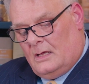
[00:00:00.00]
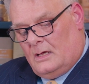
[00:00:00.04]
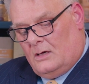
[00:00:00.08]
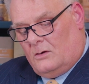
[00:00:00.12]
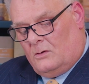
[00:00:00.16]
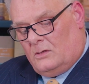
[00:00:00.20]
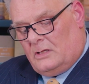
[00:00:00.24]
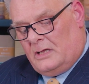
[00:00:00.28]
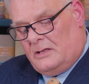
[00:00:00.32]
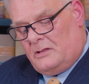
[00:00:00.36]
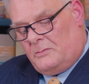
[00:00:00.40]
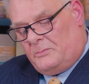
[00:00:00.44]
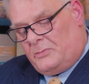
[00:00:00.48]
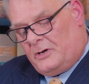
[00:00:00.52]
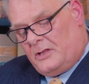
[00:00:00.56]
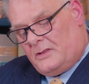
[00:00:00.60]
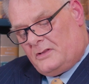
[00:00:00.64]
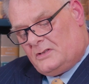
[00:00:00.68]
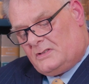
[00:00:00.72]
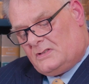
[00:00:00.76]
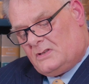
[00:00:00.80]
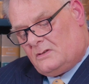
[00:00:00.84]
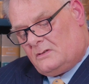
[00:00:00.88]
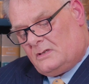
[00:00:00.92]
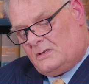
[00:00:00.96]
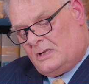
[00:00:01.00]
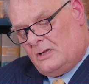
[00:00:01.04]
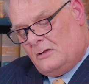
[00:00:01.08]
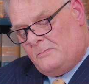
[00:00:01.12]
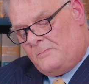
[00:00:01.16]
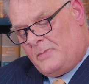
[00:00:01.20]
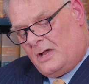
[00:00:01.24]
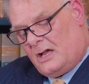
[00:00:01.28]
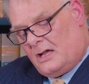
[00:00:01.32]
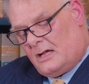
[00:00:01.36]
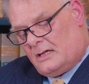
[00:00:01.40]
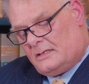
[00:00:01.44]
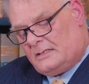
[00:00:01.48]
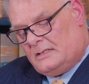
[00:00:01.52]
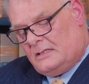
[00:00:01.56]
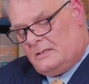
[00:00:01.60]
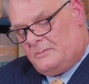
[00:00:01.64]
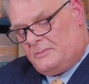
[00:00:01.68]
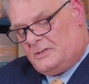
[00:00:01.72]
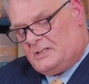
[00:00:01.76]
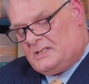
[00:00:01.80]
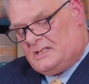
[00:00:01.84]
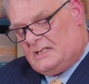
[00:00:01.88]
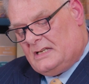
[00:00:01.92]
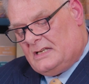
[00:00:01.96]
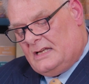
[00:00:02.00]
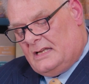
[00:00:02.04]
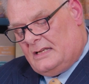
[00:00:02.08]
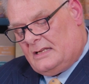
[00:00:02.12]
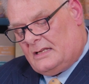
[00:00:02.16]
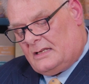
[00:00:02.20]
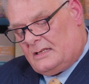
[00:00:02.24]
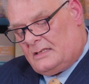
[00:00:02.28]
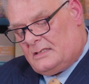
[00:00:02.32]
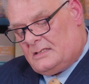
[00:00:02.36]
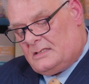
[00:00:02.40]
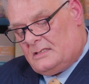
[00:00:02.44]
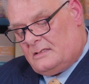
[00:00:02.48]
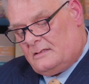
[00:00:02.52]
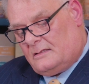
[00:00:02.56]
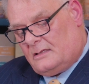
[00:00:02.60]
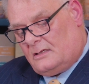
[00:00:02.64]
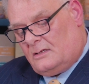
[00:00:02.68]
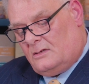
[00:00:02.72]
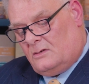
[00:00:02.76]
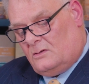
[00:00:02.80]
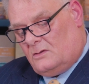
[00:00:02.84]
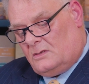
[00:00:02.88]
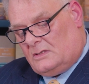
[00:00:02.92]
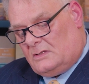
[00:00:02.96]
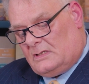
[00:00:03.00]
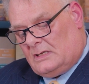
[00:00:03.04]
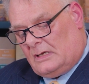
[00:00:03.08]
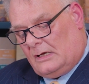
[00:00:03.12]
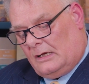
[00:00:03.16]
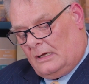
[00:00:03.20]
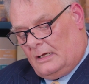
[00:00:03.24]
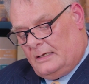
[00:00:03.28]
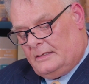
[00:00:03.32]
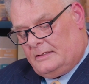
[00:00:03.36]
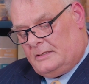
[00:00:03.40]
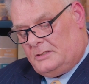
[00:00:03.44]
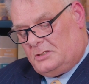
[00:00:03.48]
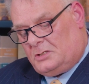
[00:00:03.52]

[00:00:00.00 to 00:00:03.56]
Although the brother took no part in the proceedings, the court declined to